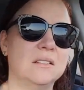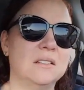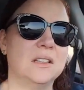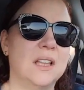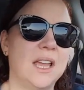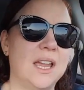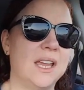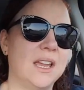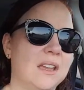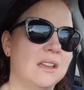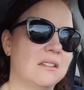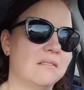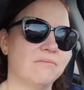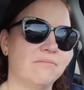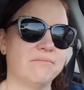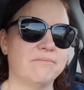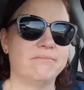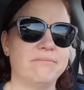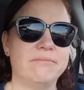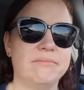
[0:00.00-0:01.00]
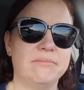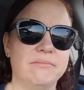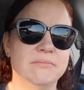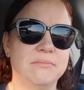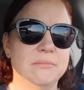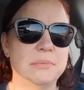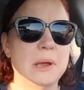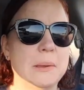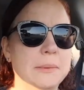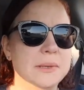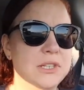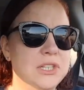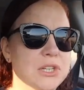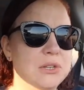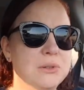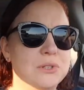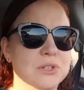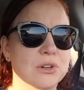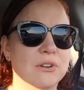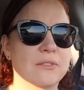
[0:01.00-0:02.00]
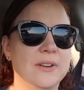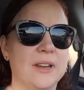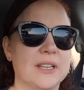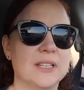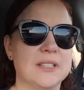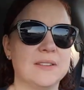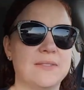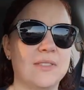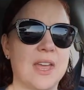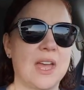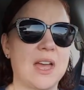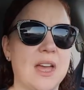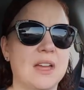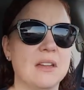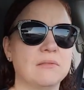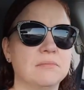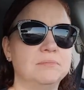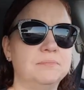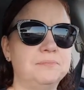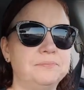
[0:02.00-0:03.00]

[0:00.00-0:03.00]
like probably two servings of that.